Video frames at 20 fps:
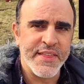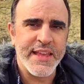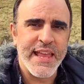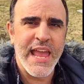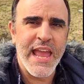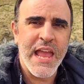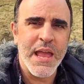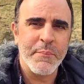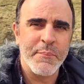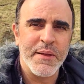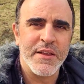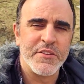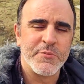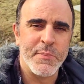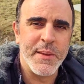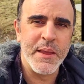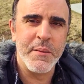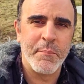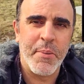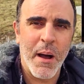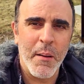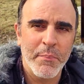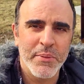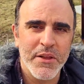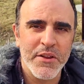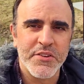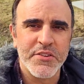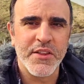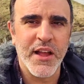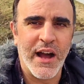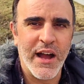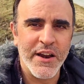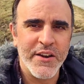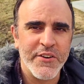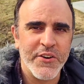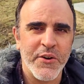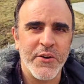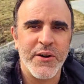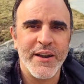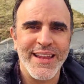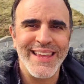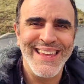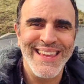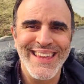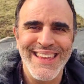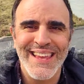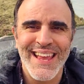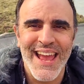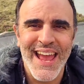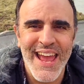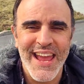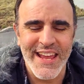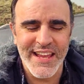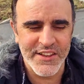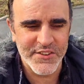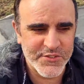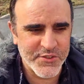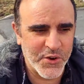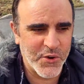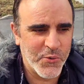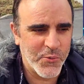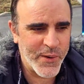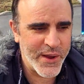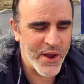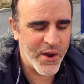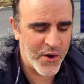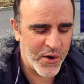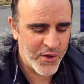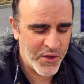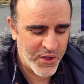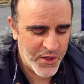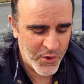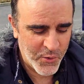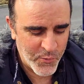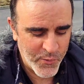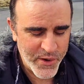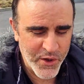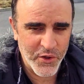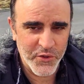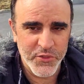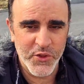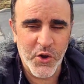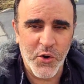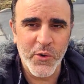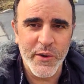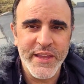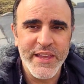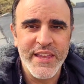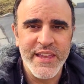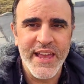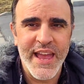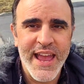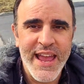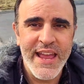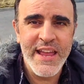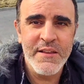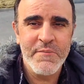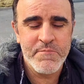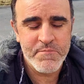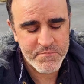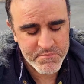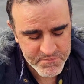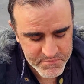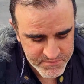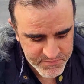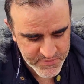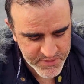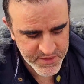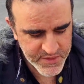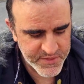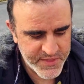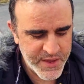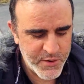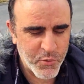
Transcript: the game is being published under EA. So we all know EA. They